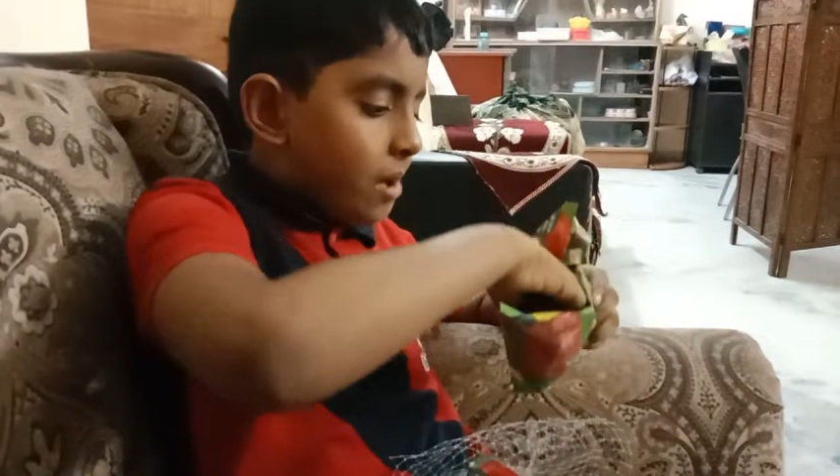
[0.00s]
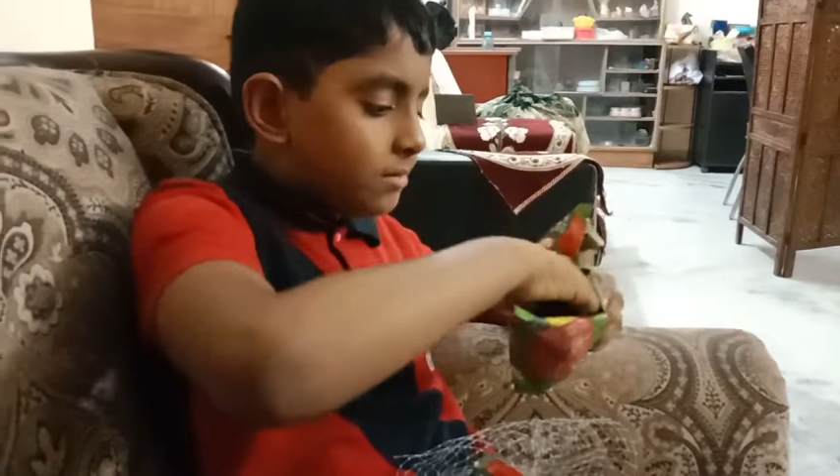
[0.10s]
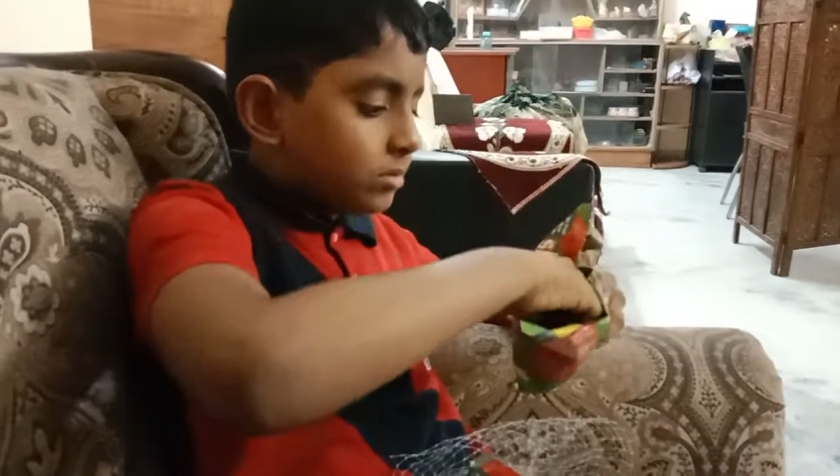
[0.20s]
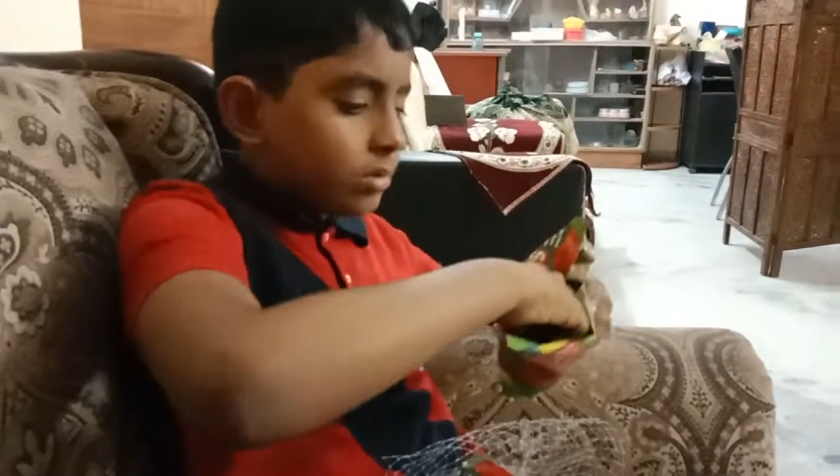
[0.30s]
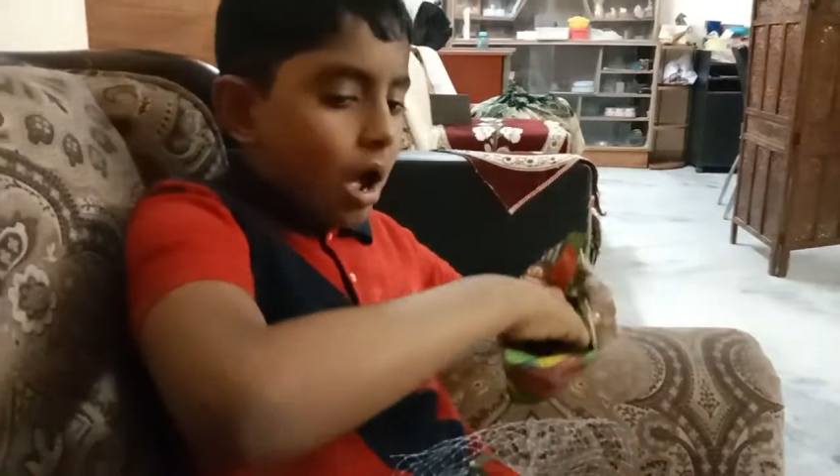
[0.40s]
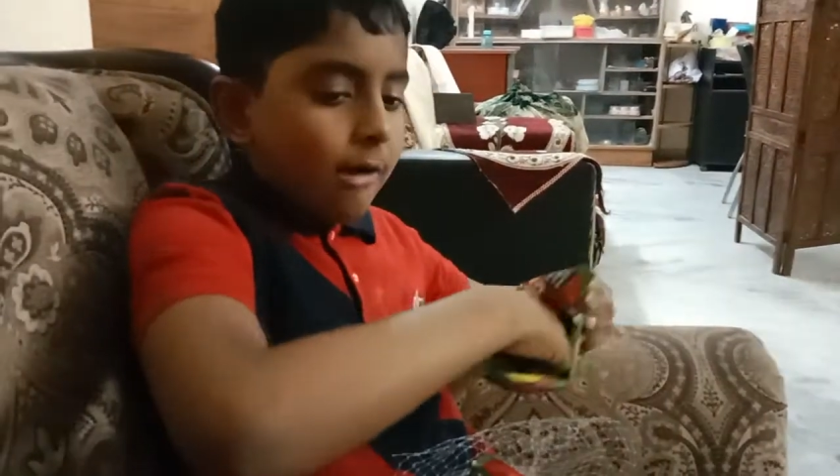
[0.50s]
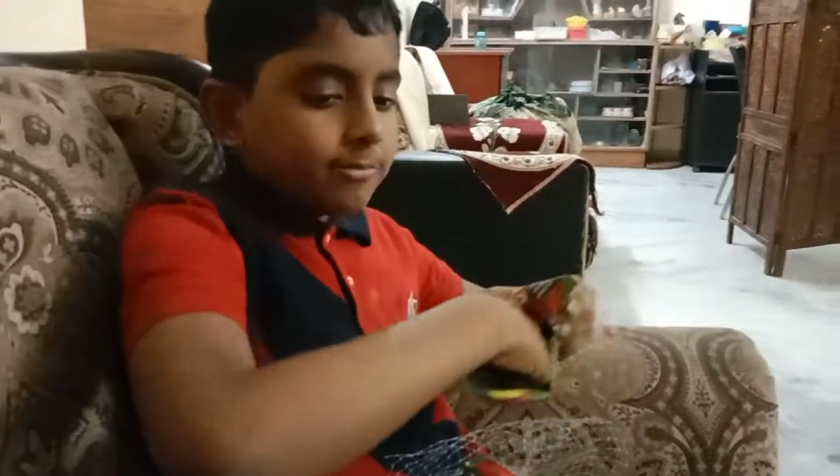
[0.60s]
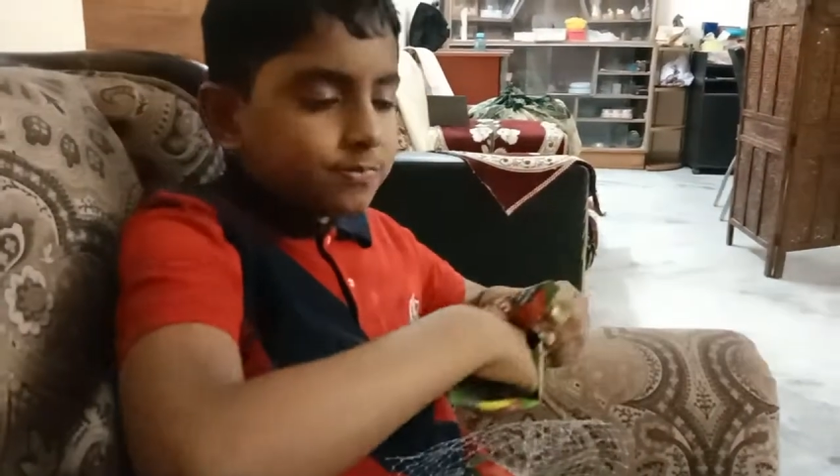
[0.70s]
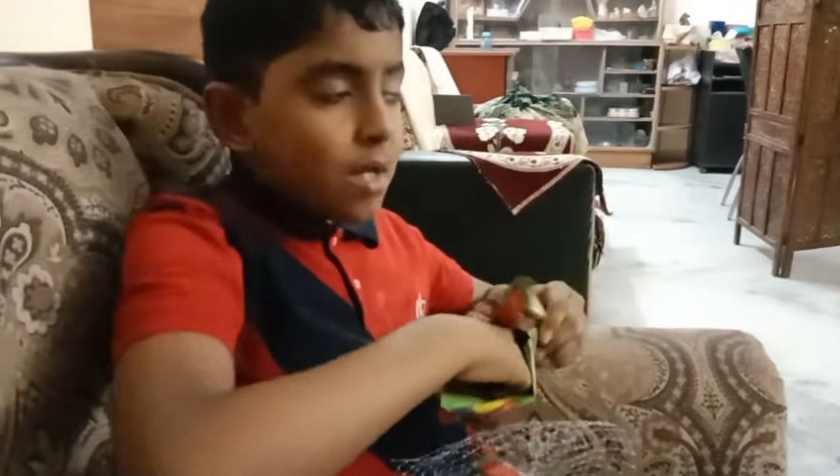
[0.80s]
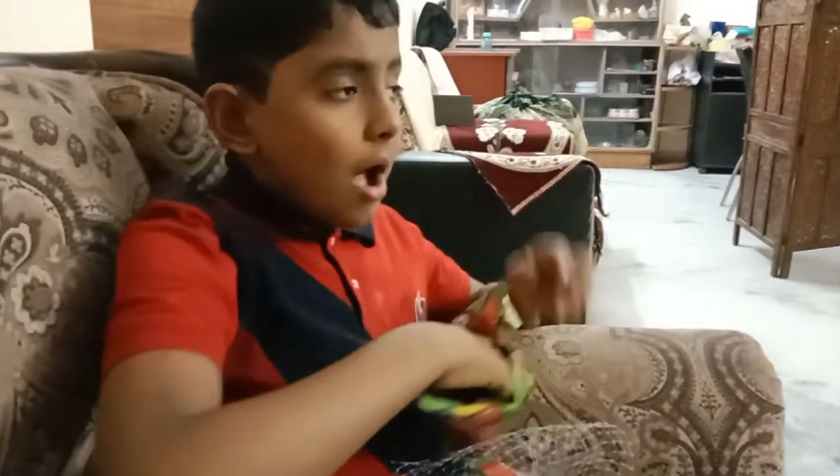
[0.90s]
You would
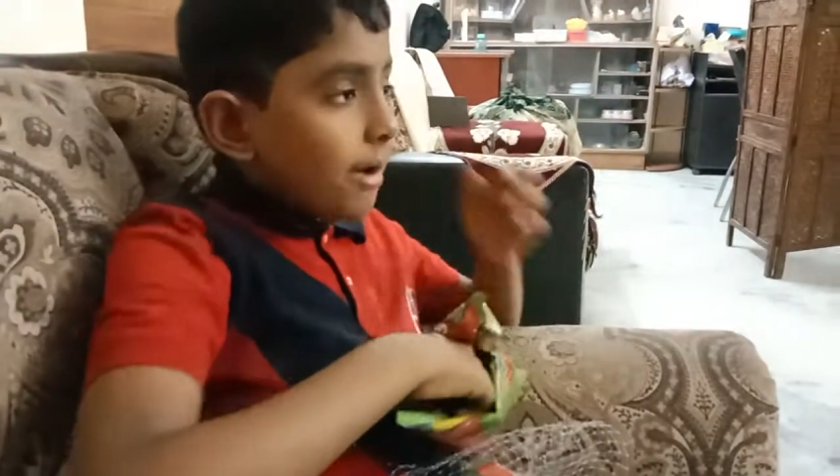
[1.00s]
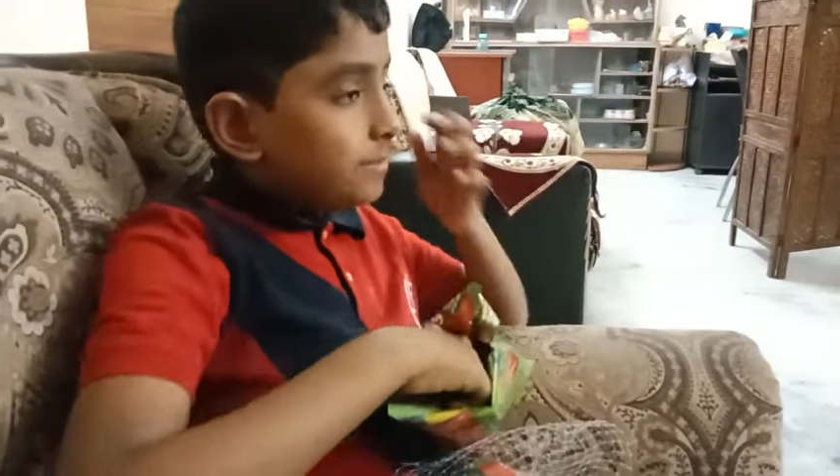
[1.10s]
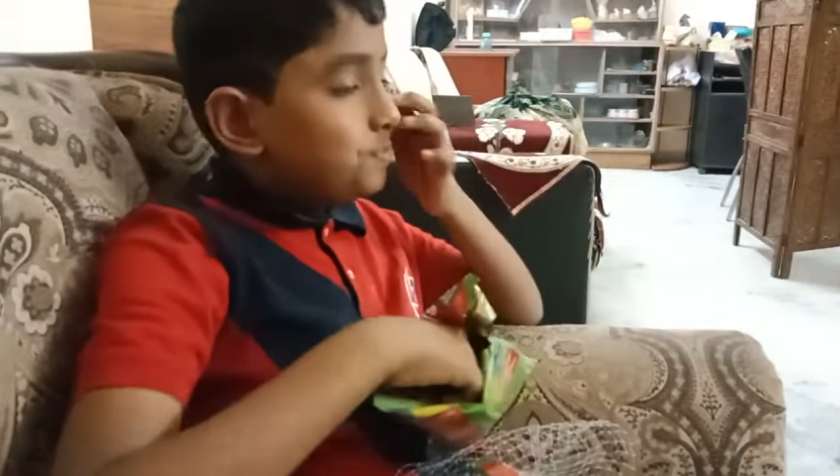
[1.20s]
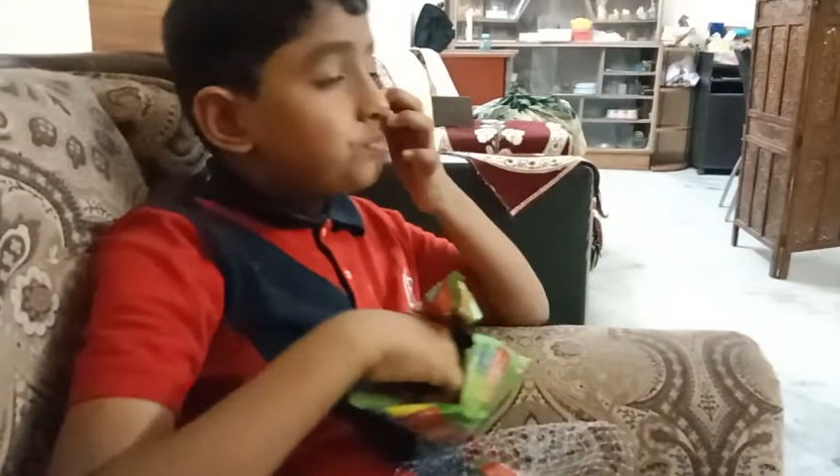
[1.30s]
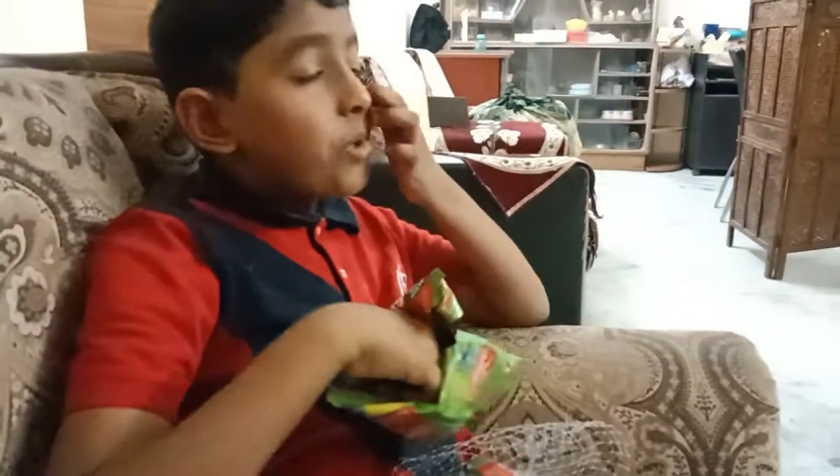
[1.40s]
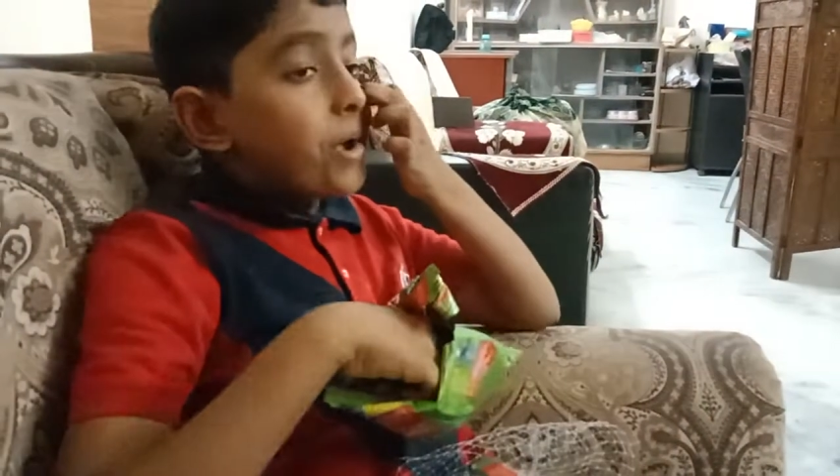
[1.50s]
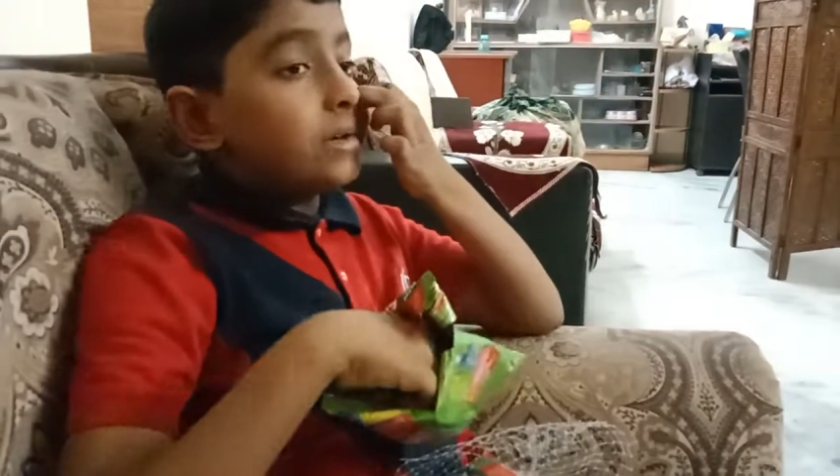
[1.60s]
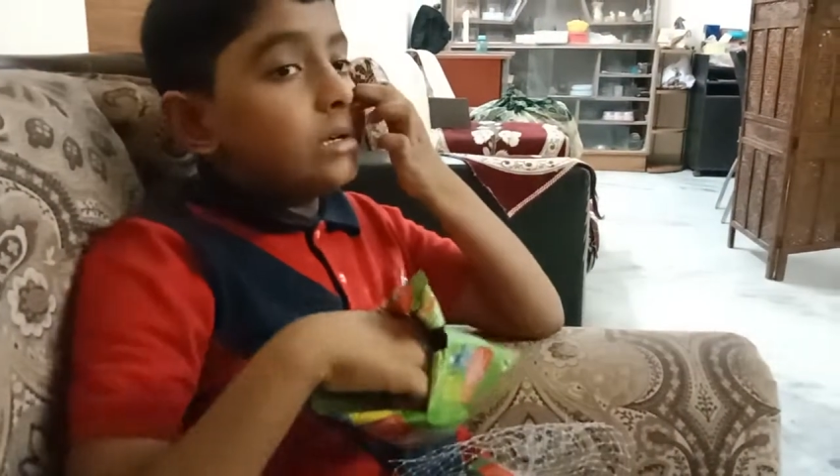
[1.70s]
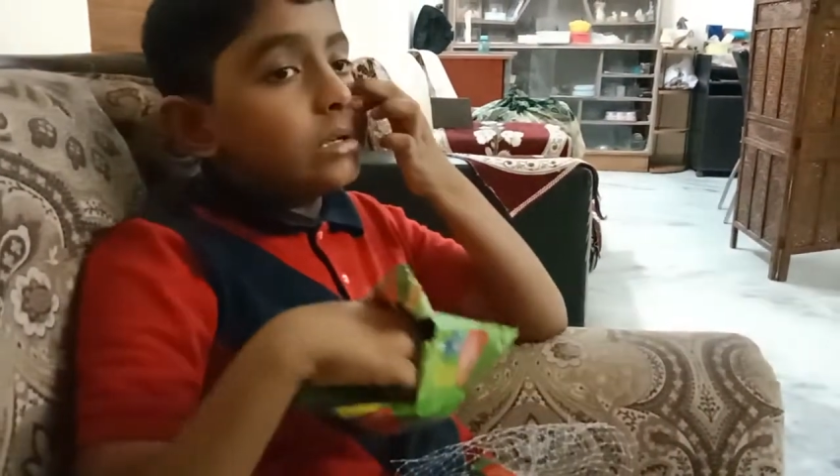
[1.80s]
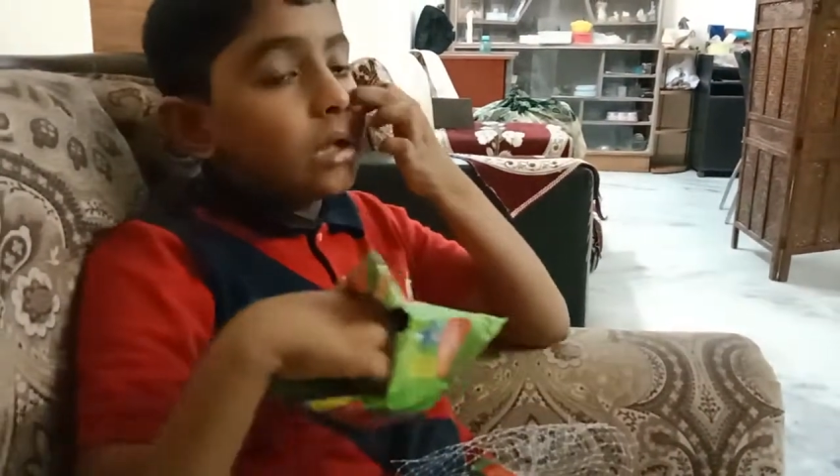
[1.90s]
recommend it? It's
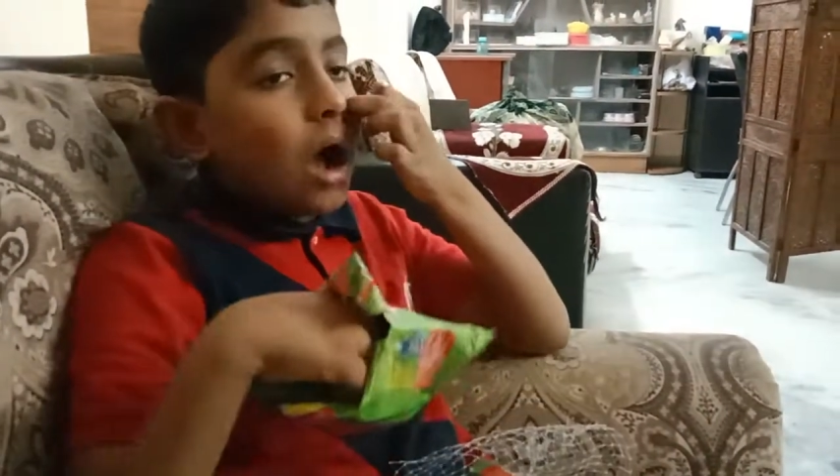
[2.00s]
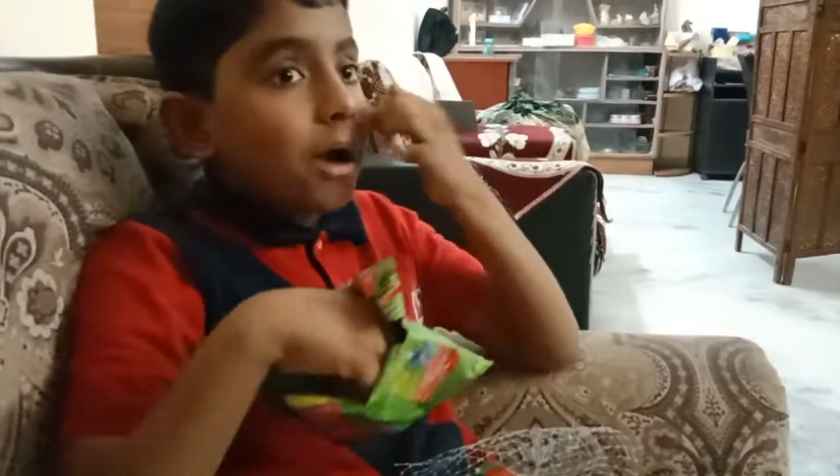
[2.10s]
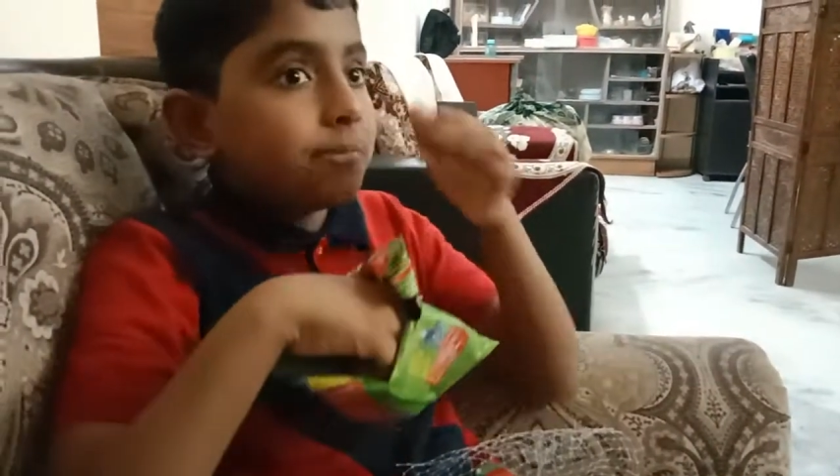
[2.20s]
yummy?